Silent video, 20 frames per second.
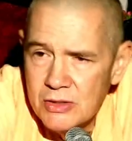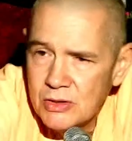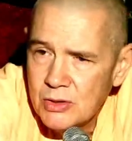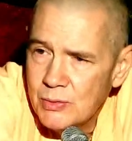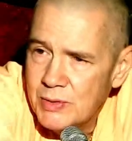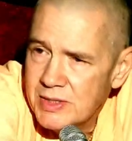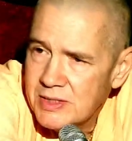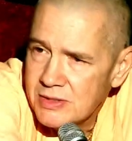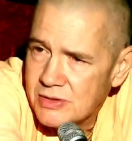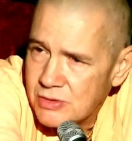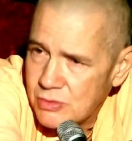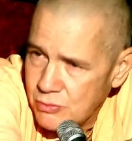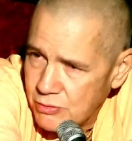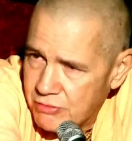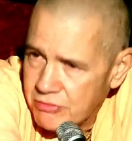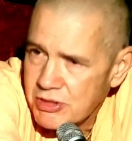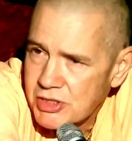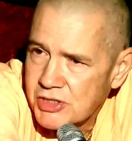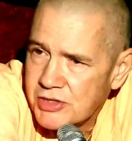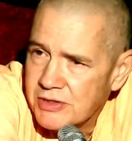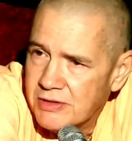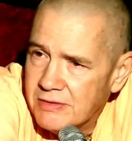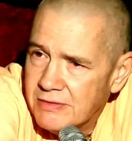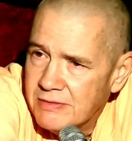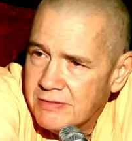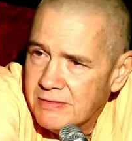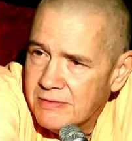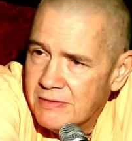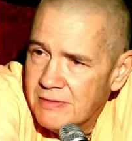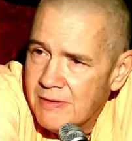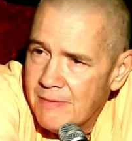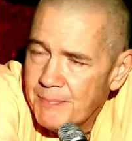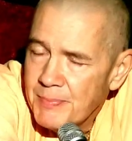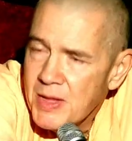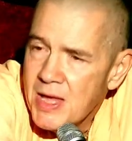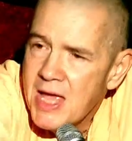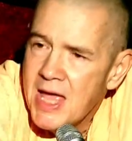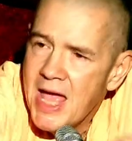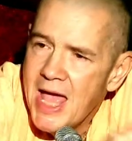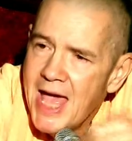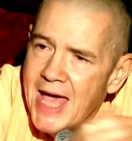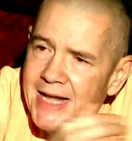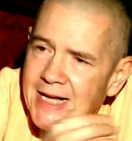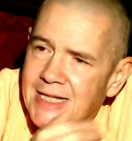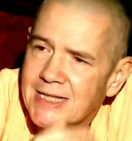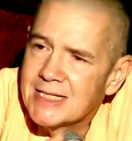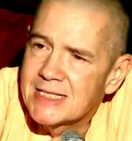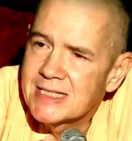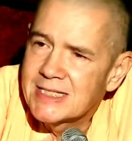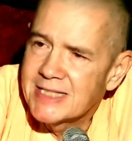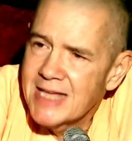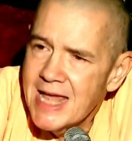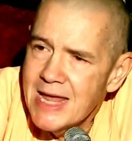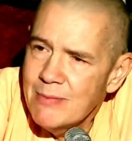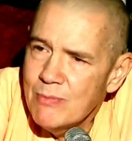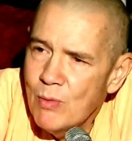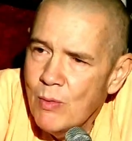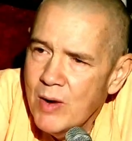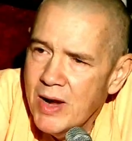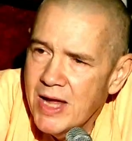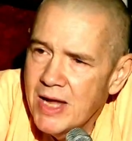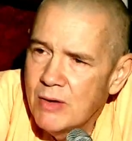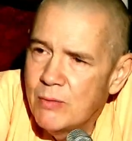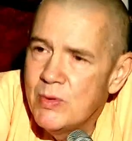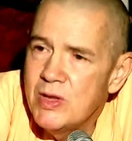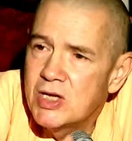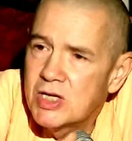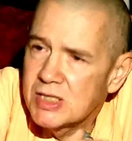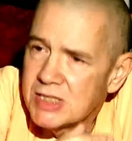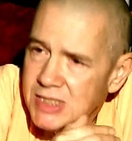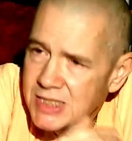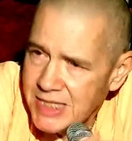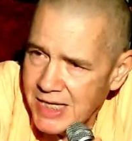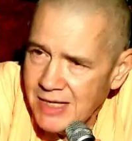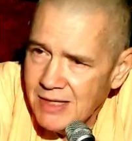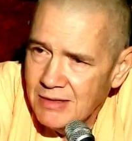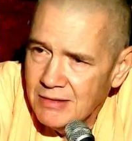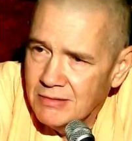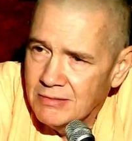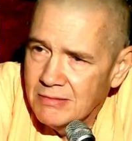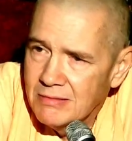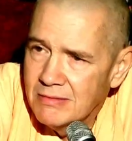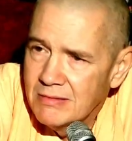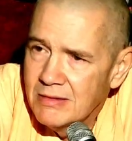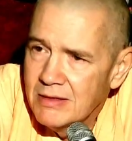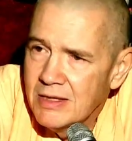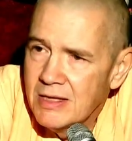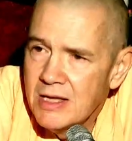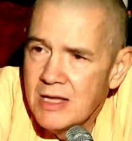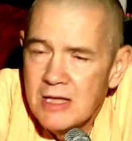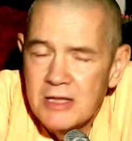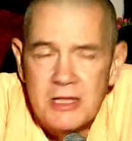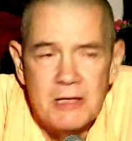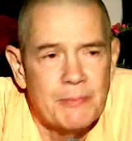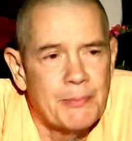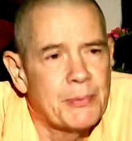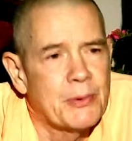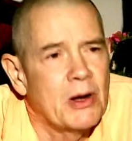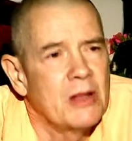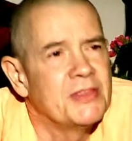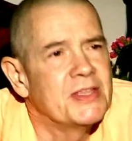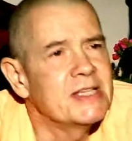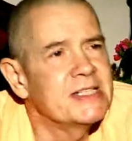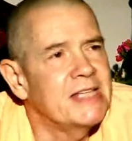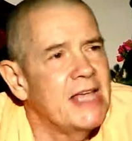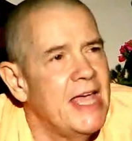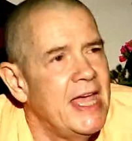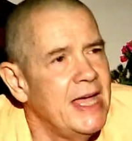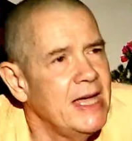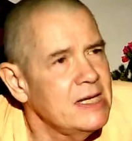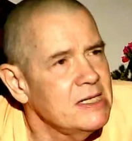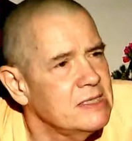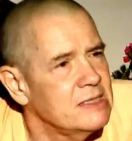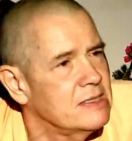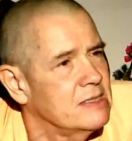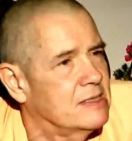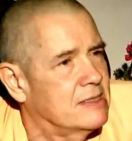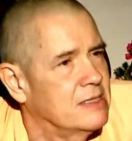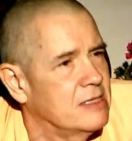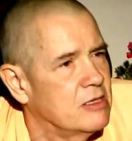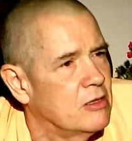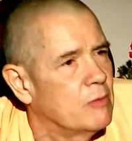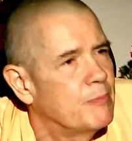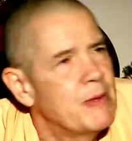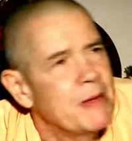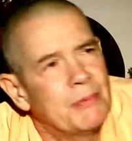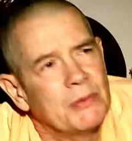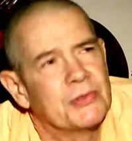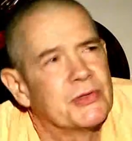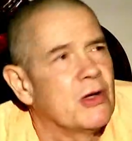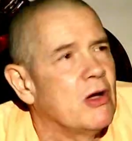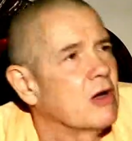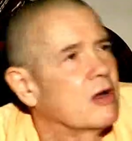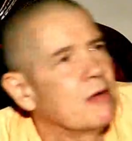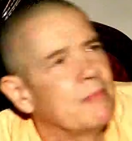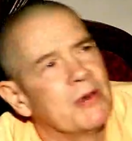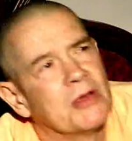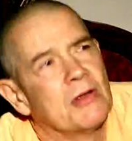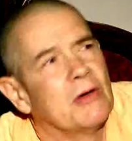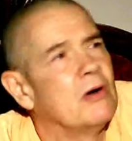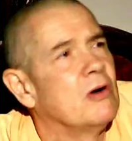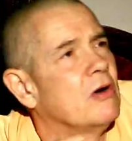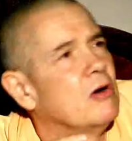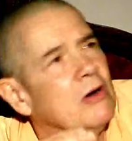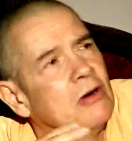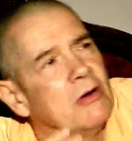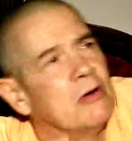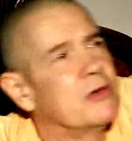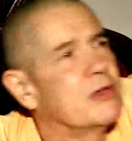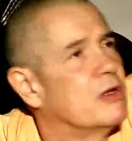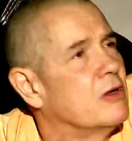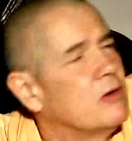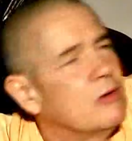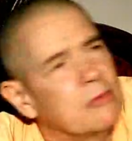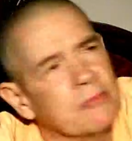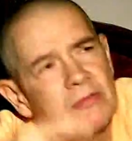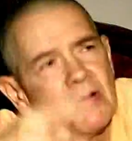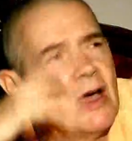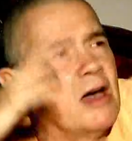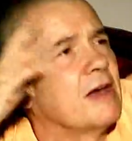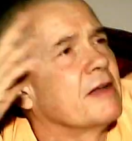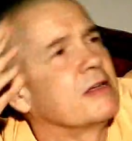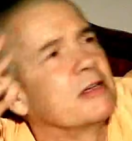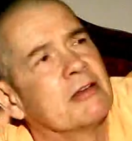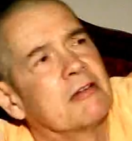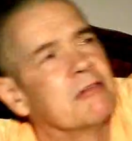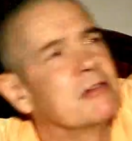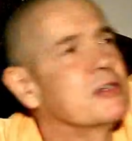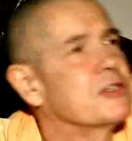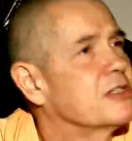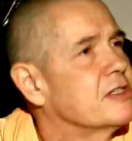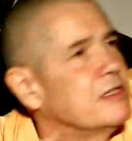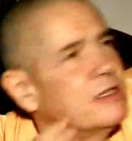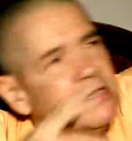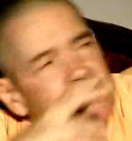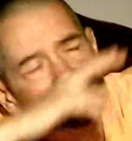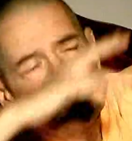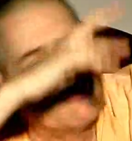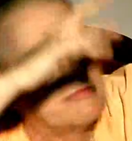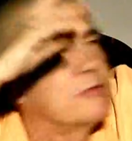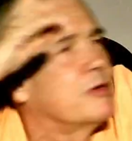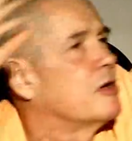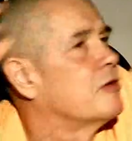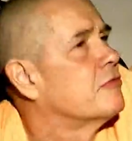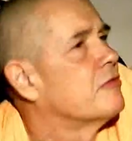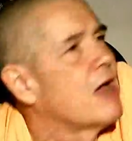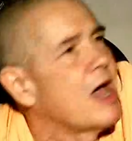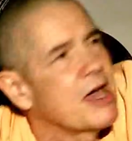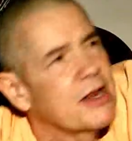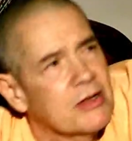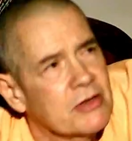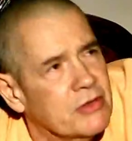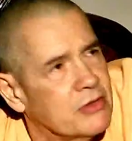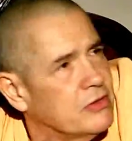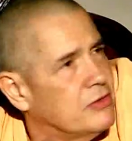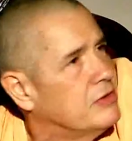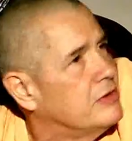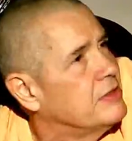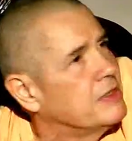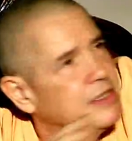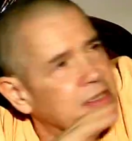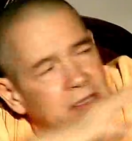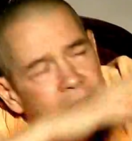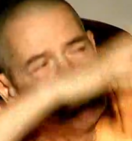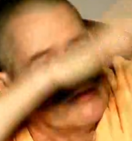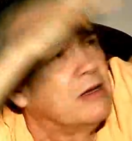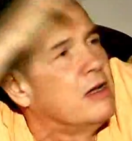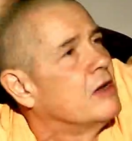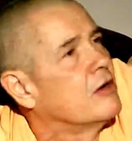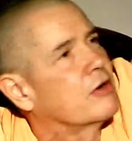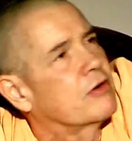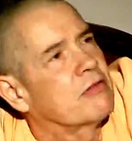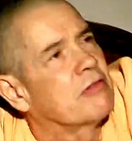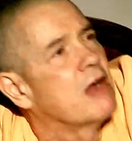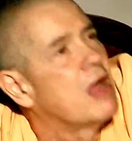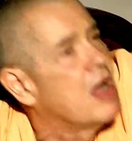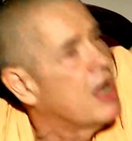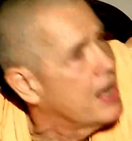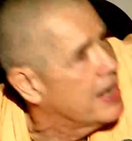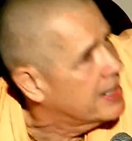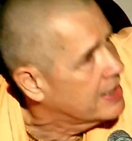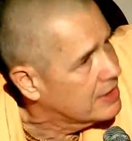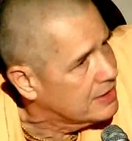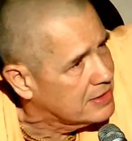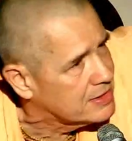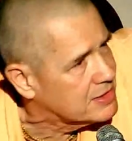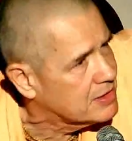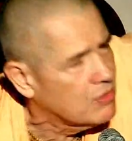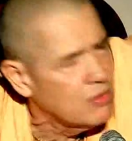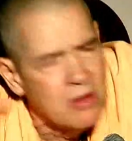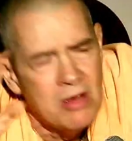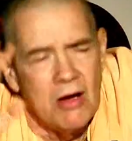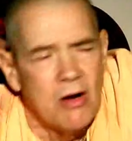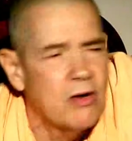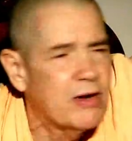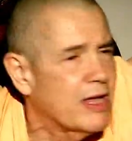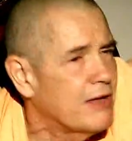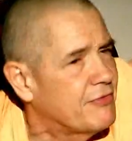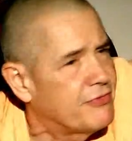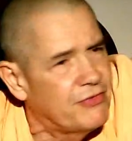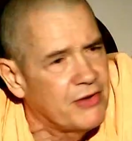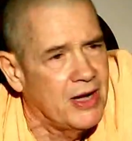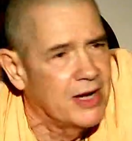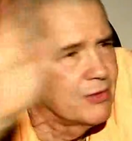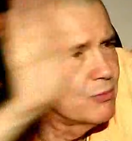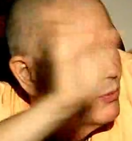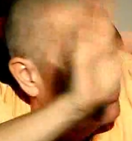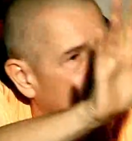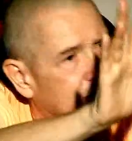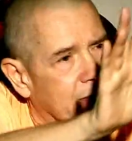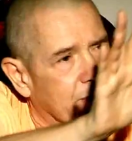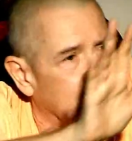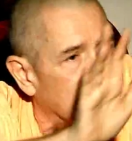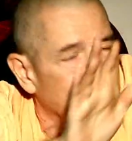his to Krishna. And in the same way, we could tell that this ecstasy, you know, people talk about, oh, you know, Radha and Krishna and, you know, Radha Kund and they're crying and this. Okay, fine, whatever.